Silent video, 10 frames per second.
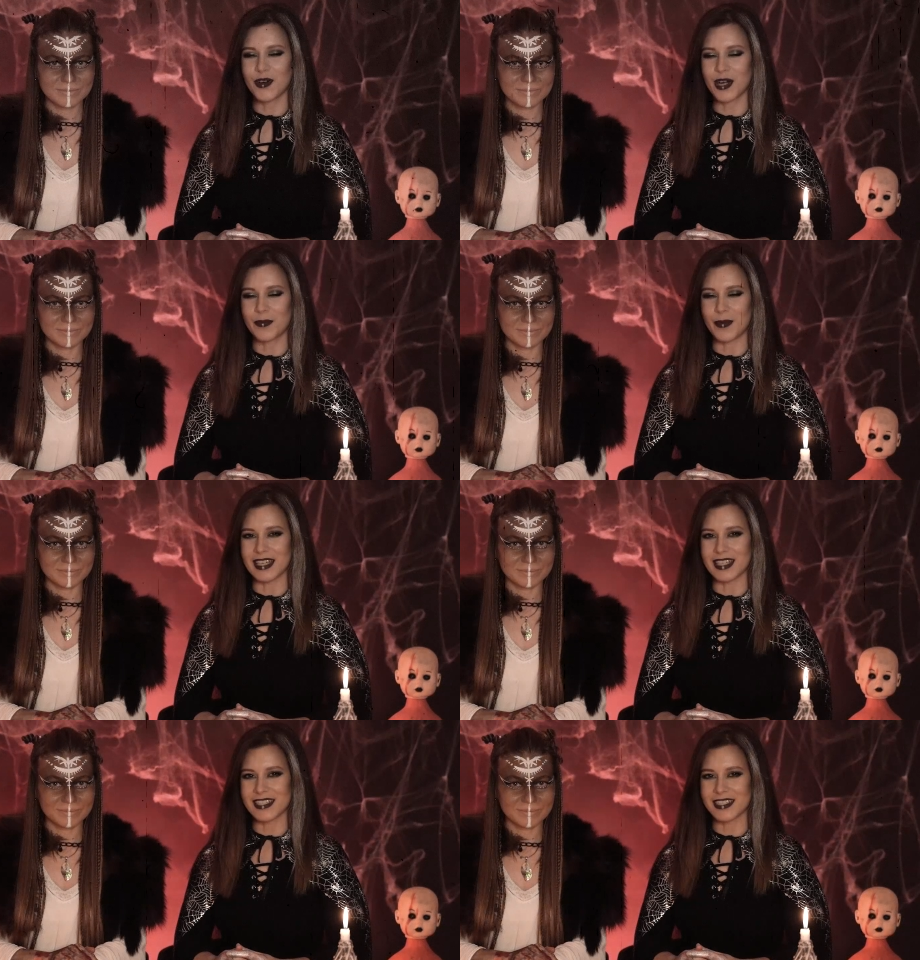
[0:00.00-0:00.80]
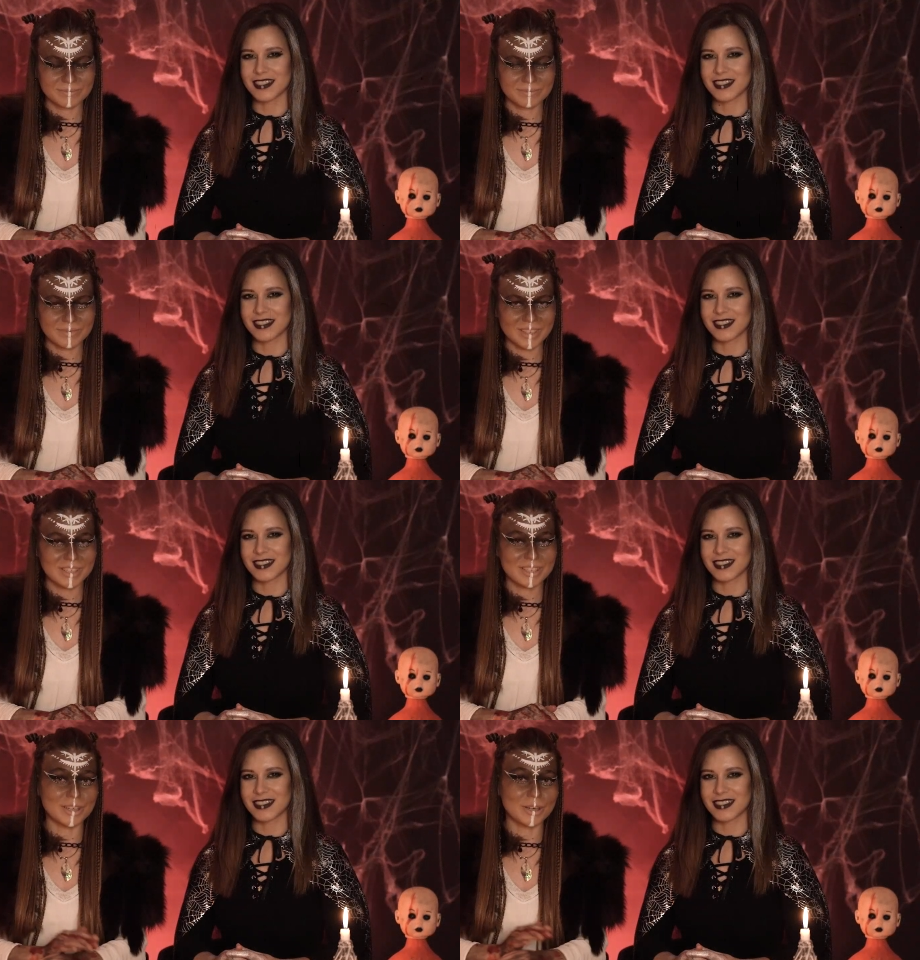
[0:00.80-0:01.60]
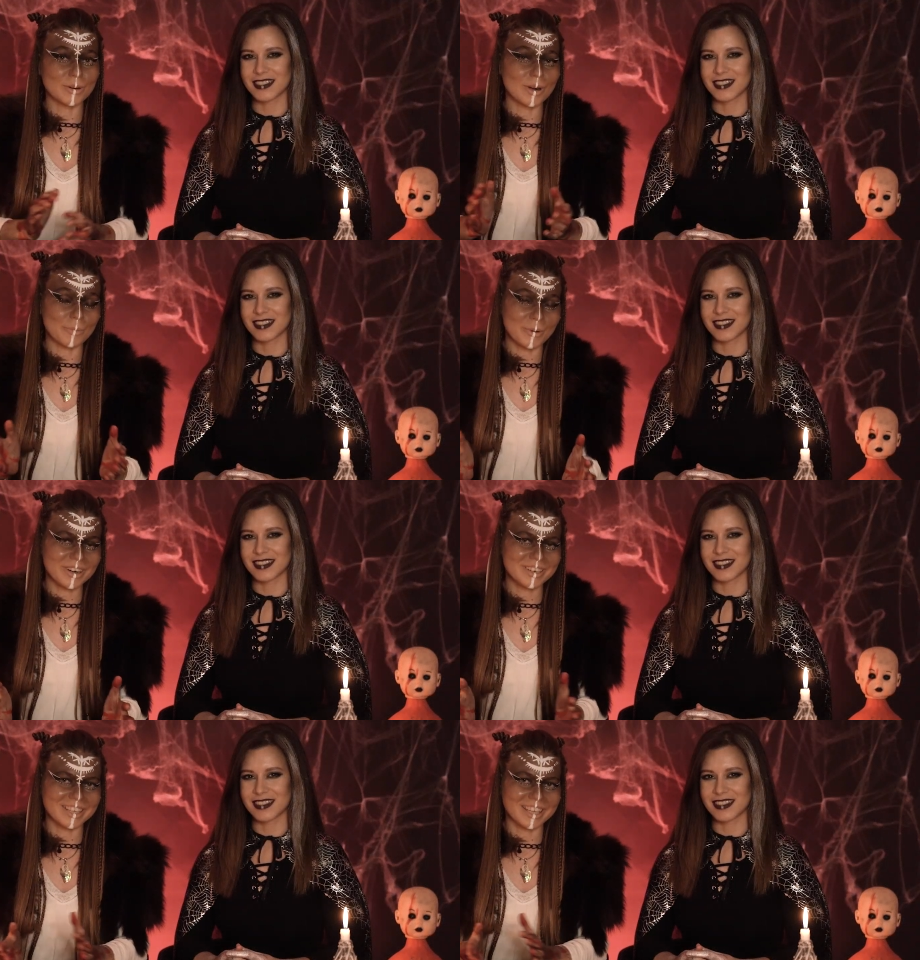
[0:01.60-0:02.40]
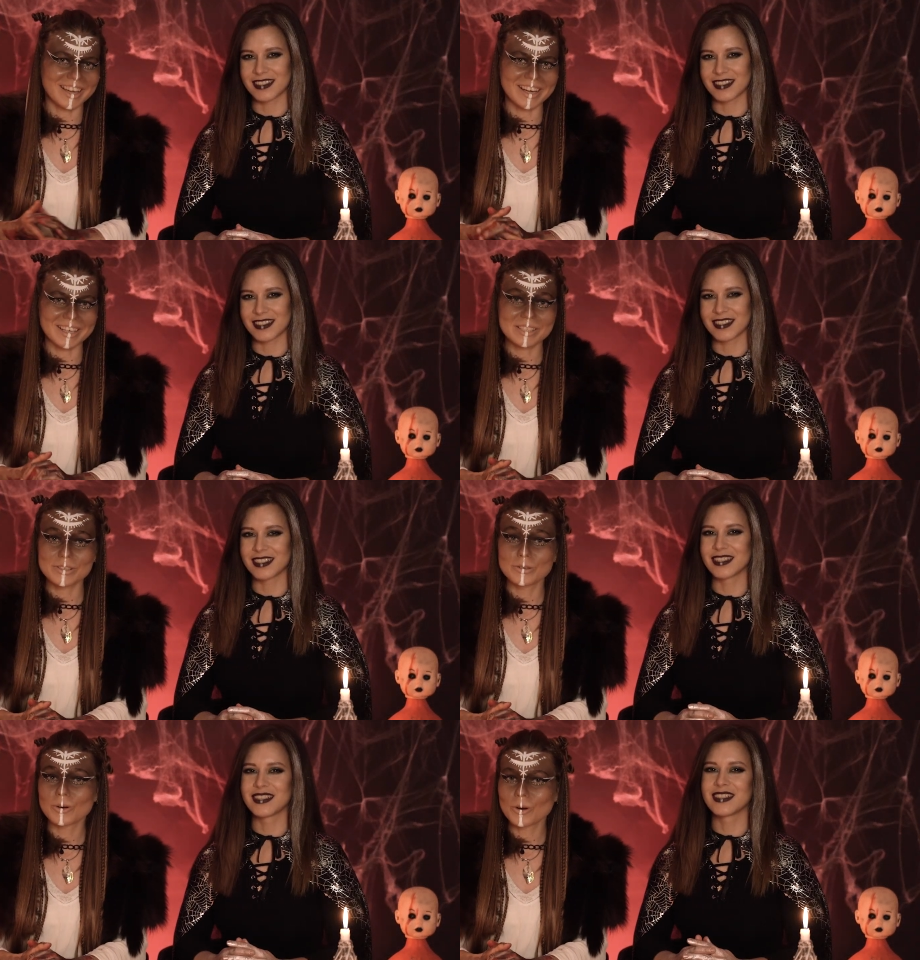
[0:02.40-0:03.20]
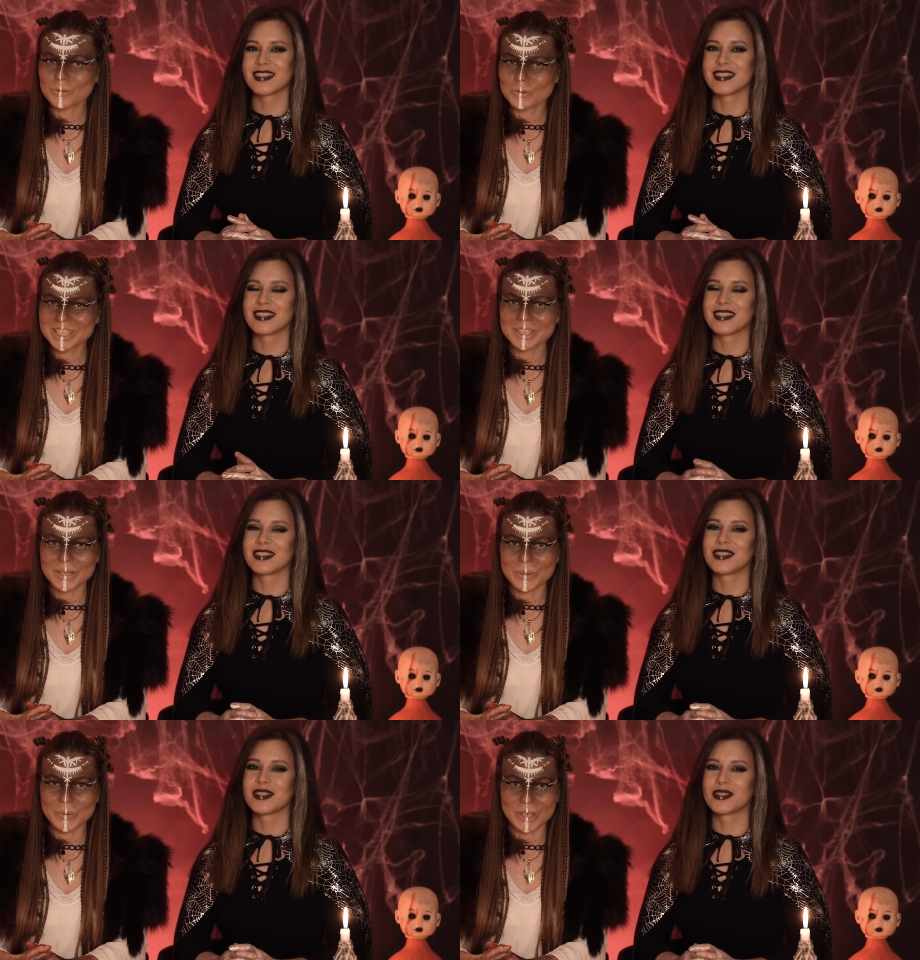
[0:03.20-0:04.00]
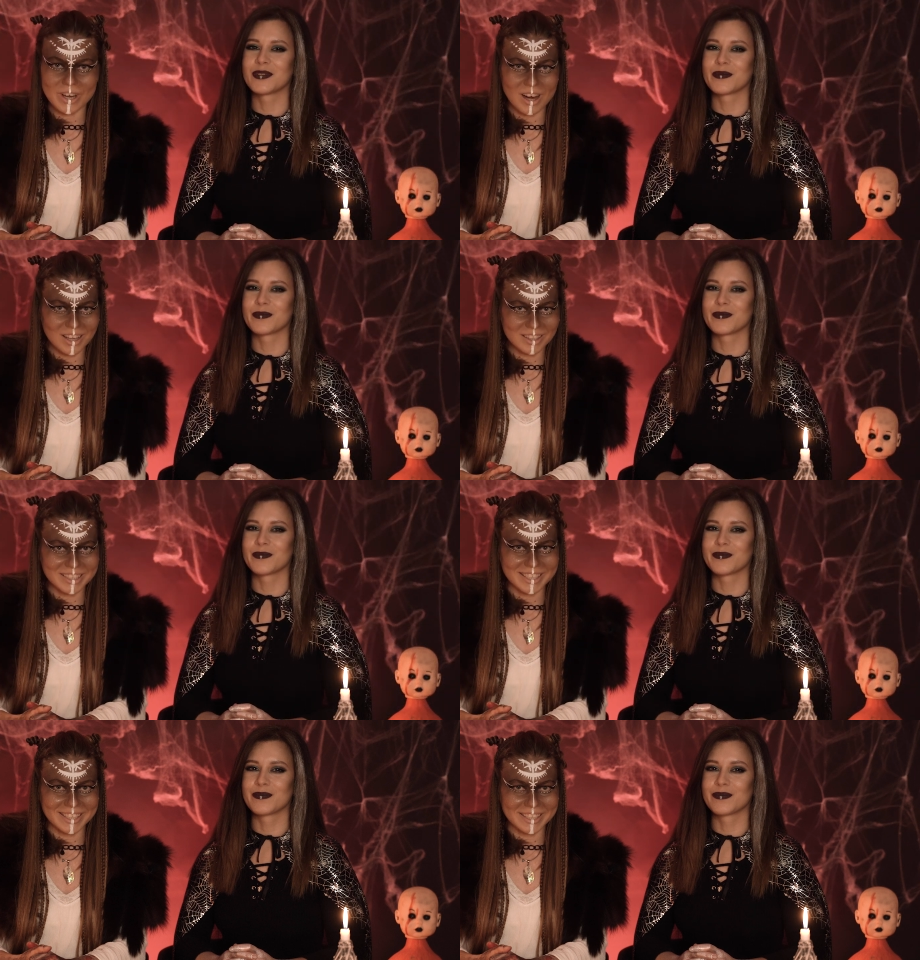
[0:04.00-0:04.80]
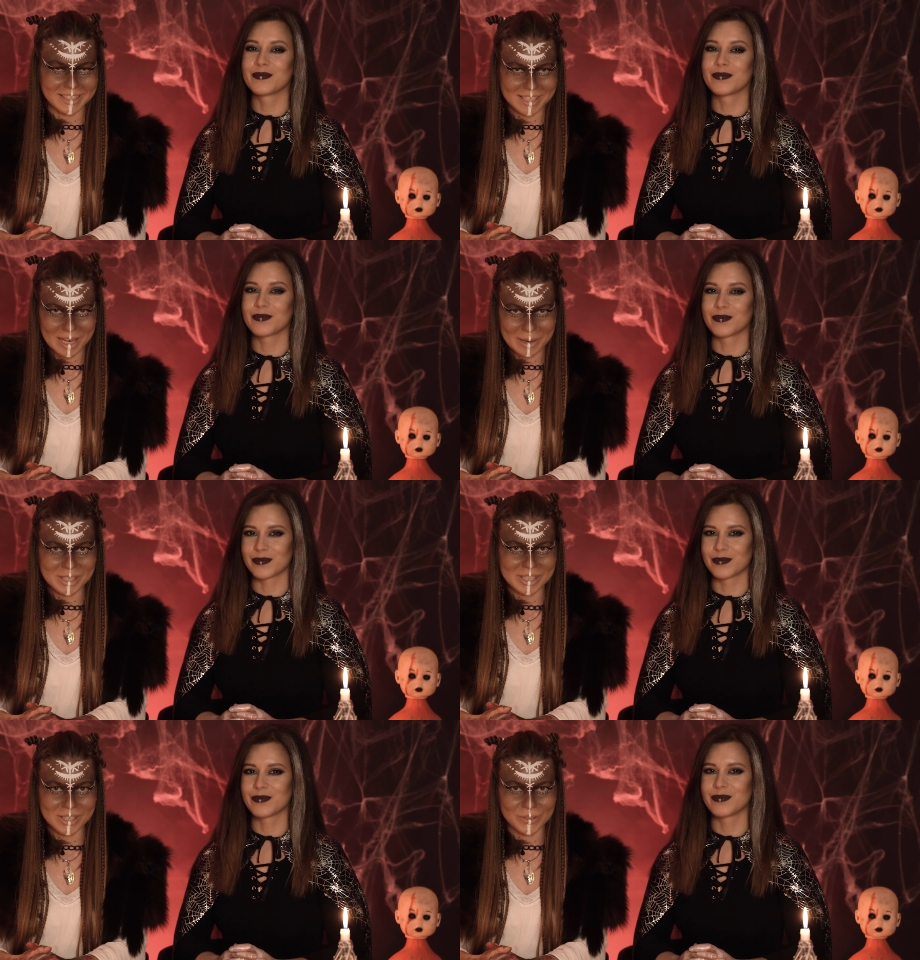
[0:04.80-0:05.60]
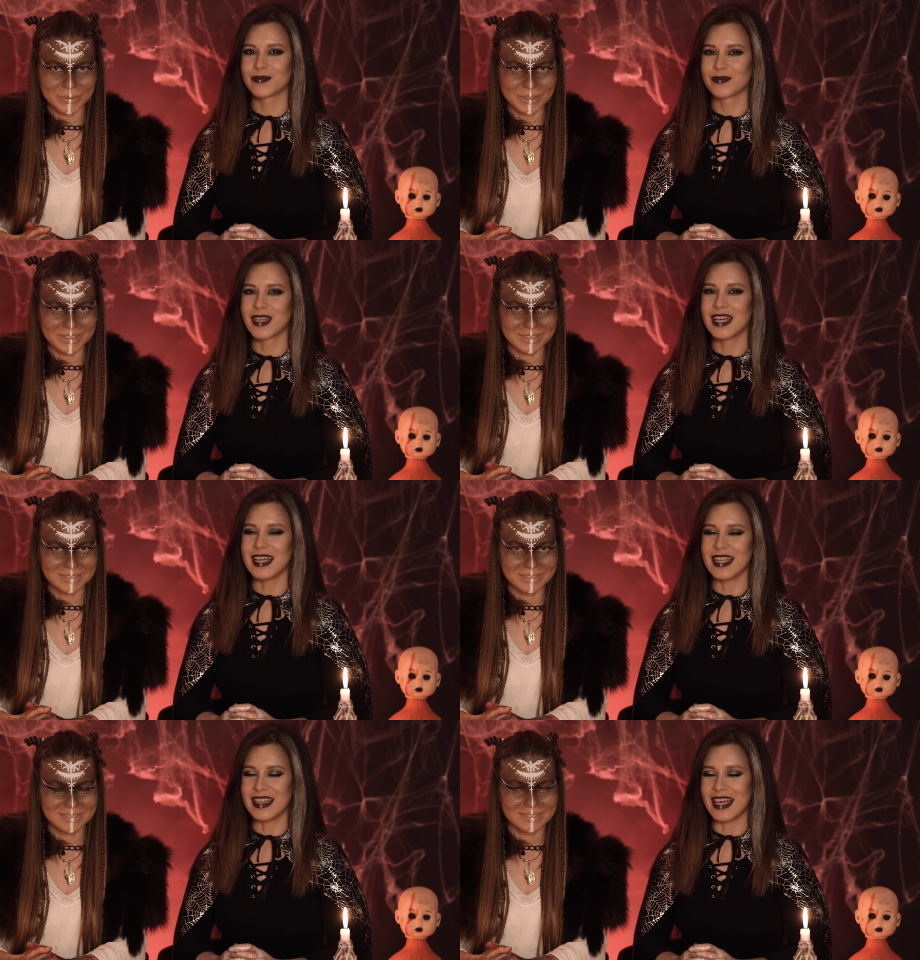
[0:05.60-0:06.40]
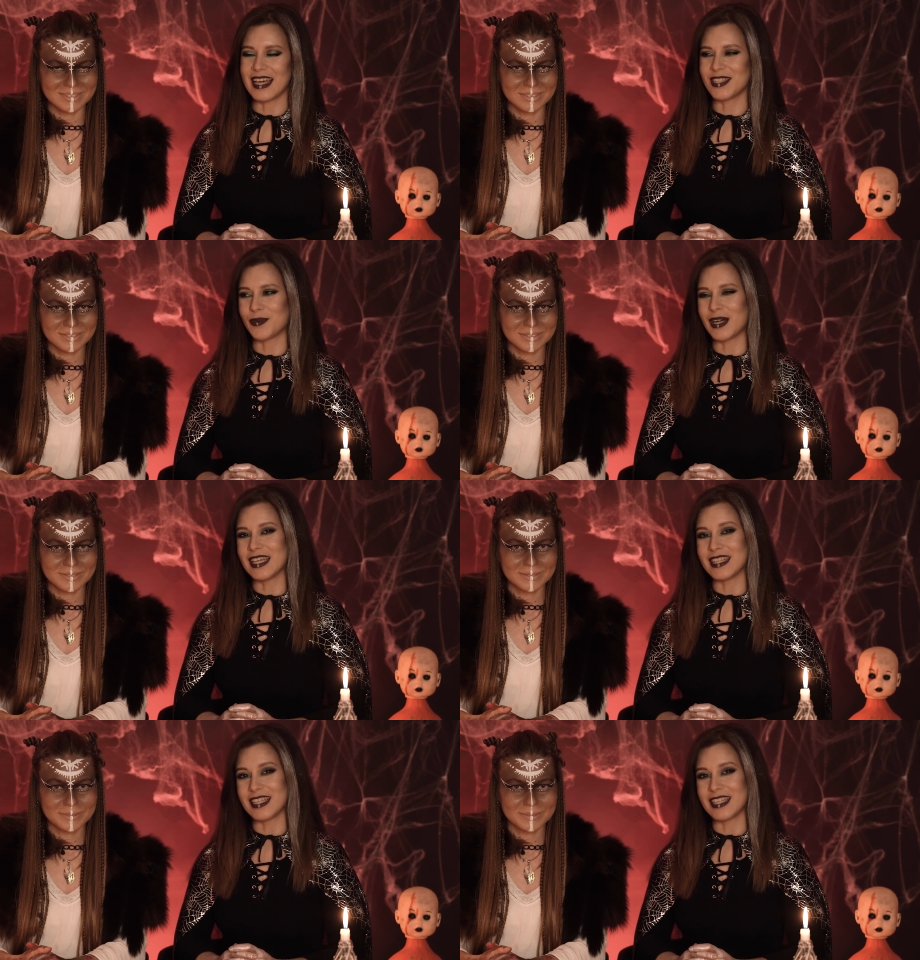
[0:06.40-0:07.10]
Speaker 1: for a bite.
Speaker 2: So apparently guys, you already know what holiday is coming soon.
Speaker 1: And that's why